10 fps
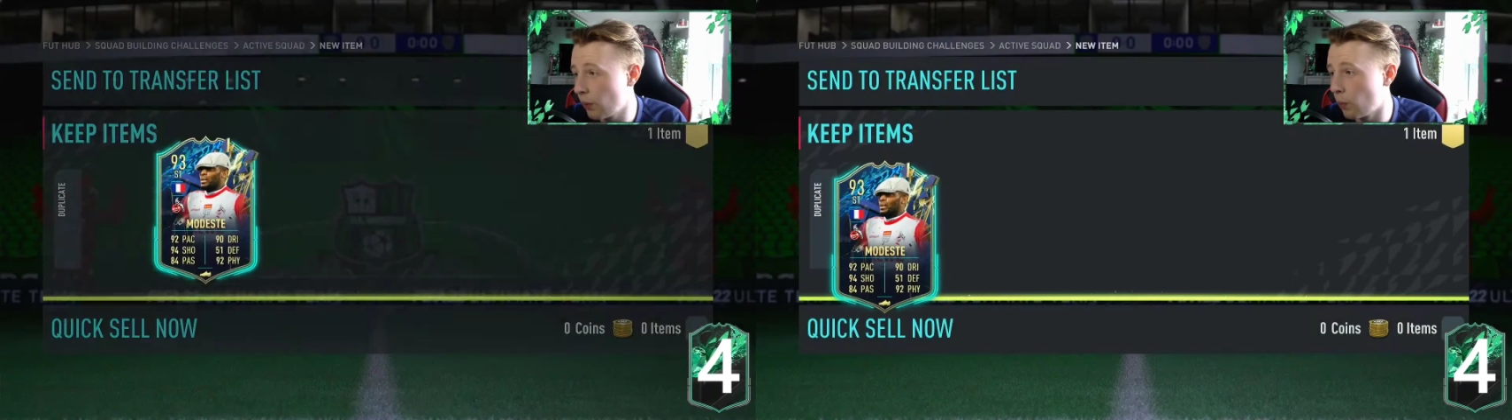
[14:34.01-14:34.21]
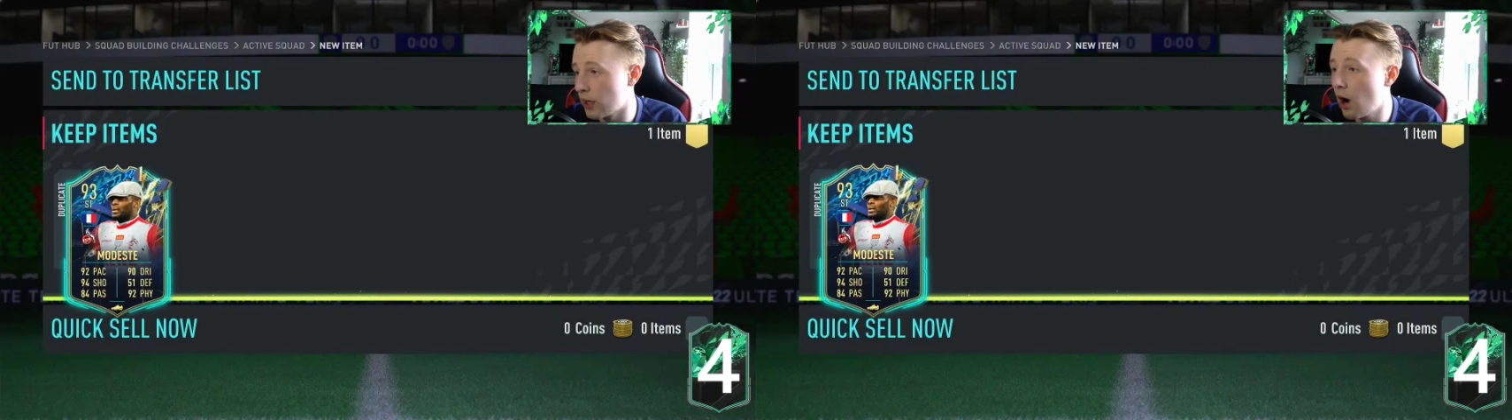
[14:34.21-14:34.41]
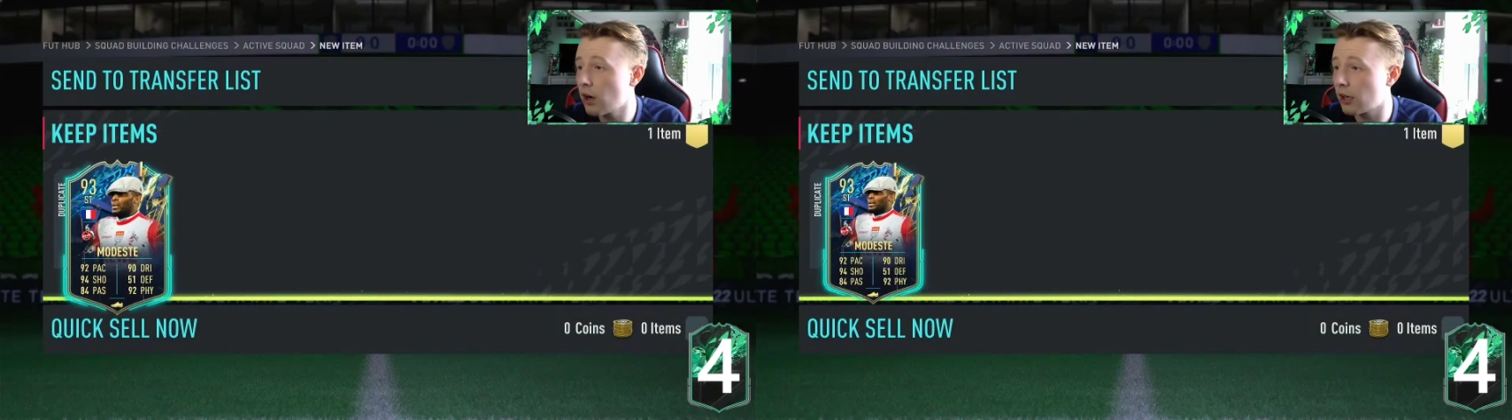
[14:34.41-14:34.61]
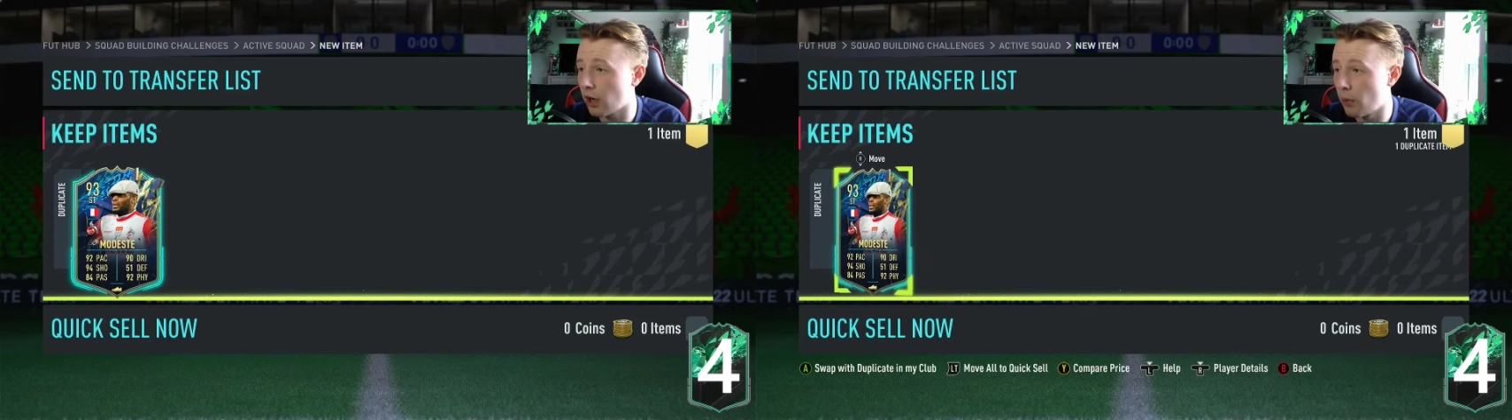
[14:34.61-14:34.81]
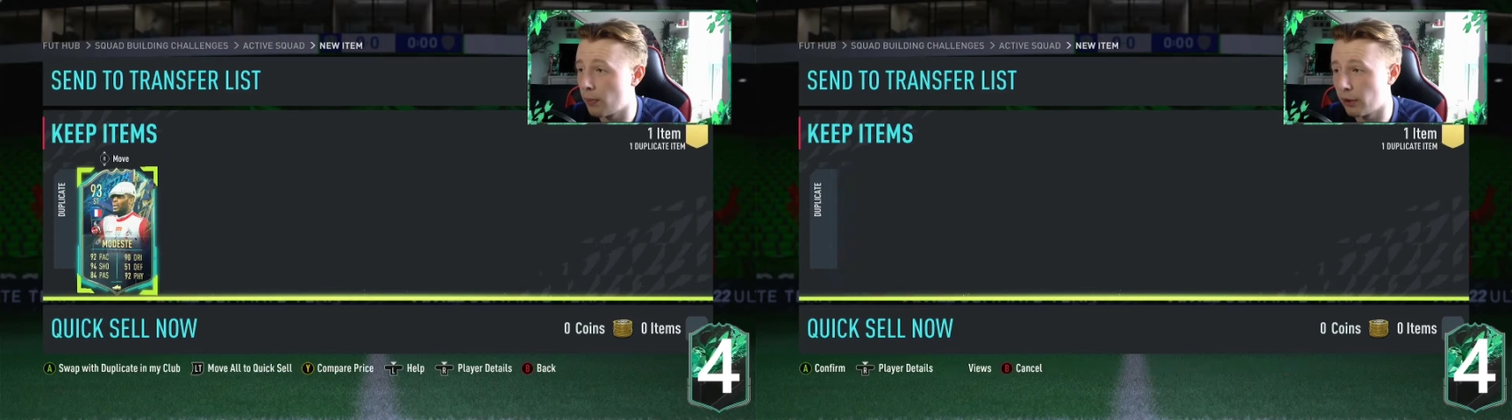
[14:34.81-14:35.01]
We are going to
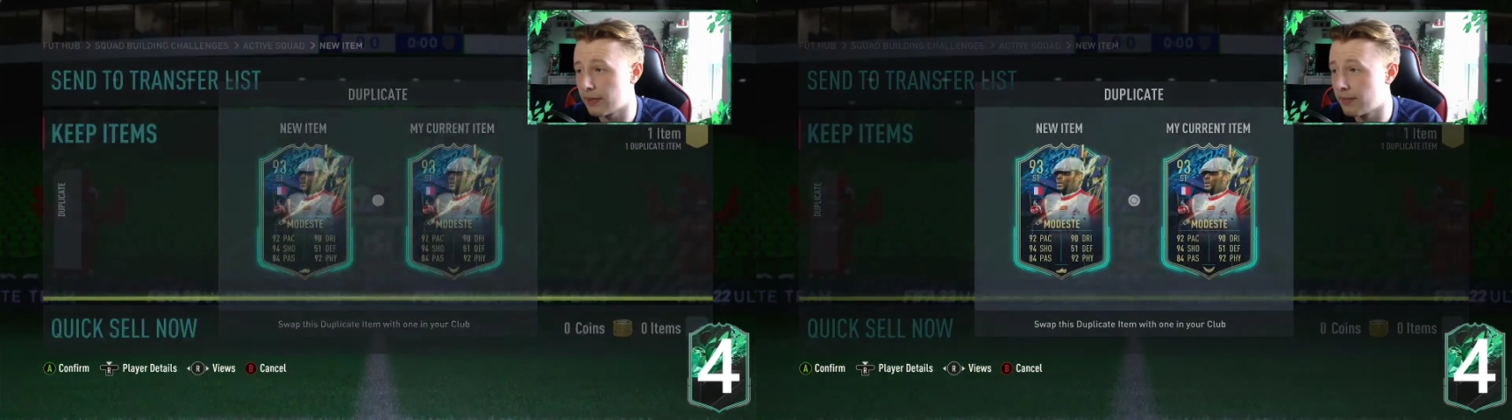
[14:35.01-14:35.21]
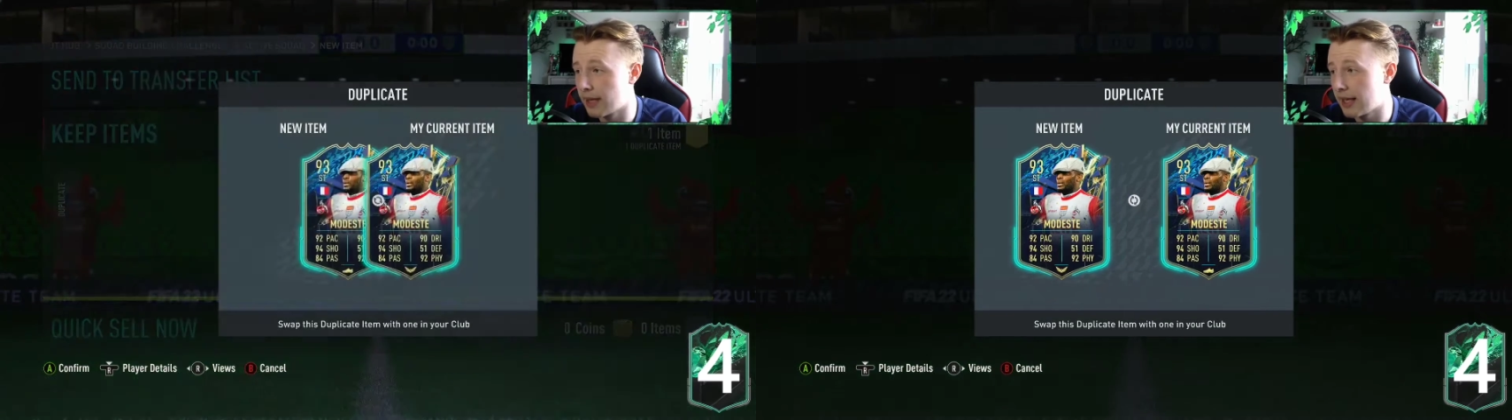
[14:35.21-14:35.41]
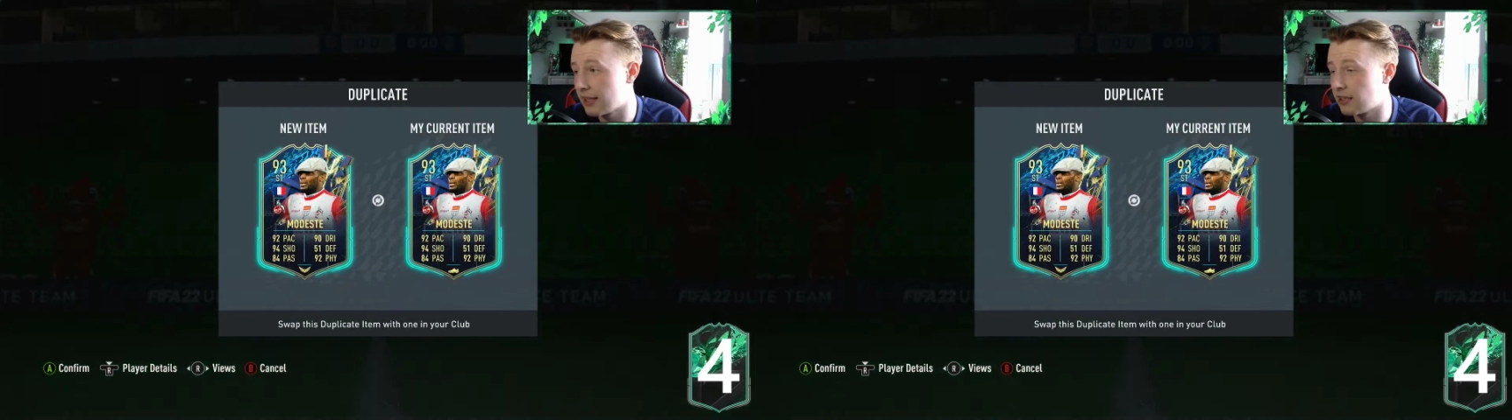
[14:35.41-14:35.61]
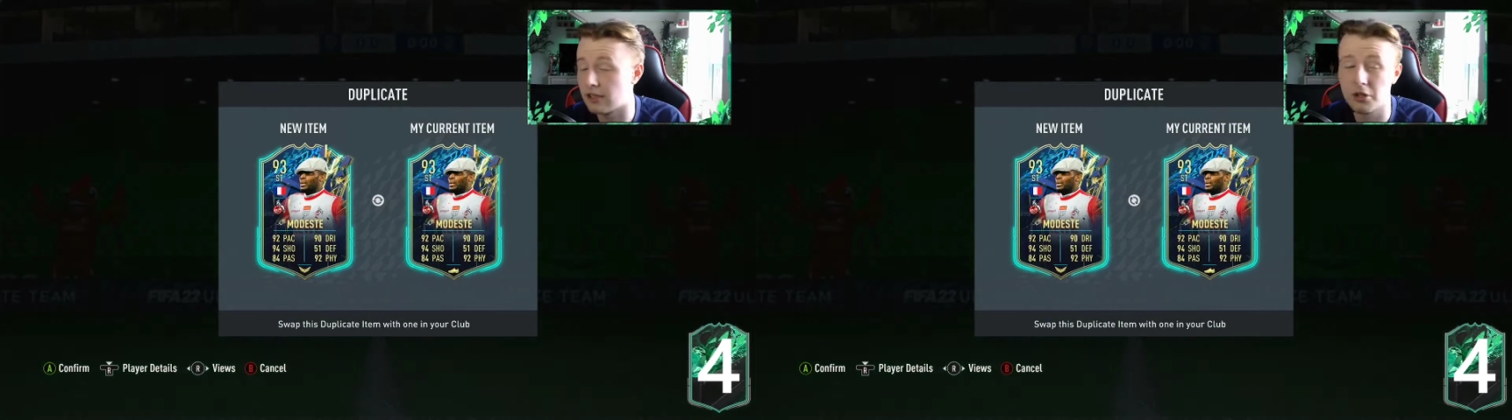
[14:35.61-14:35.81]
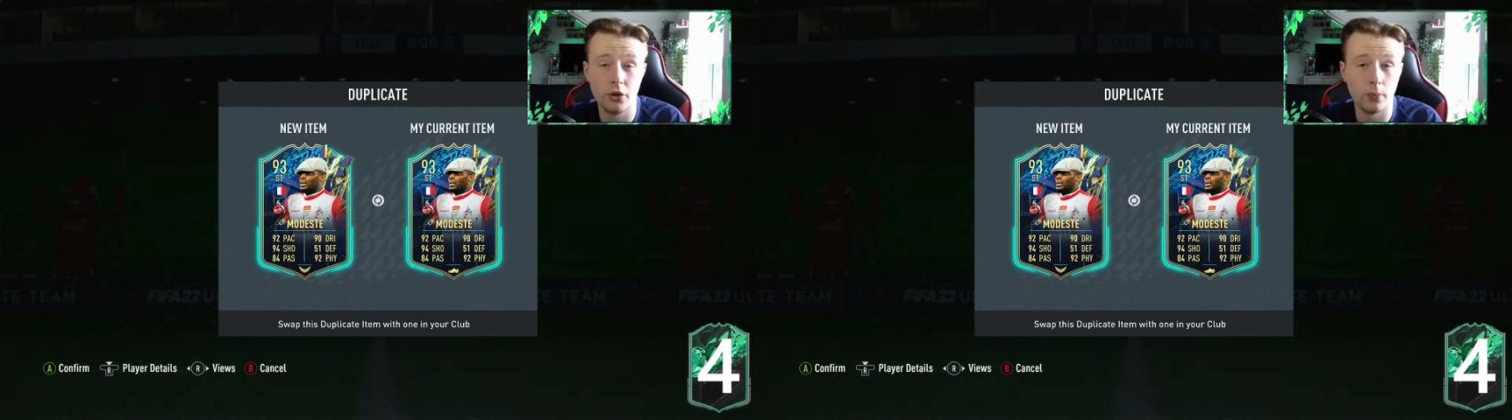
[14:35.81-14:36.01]
go and put him into
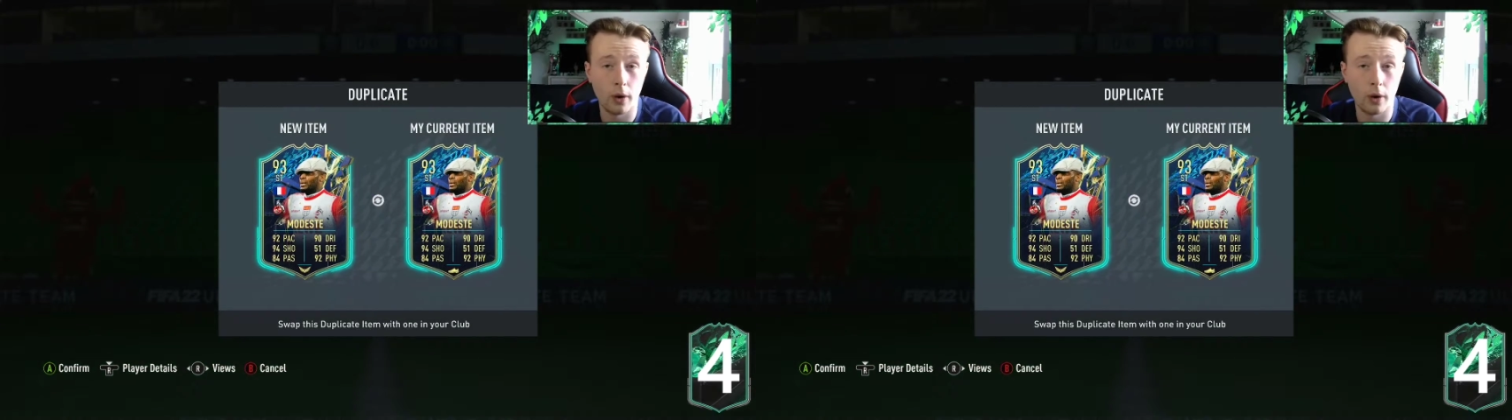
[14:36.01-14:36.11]
the other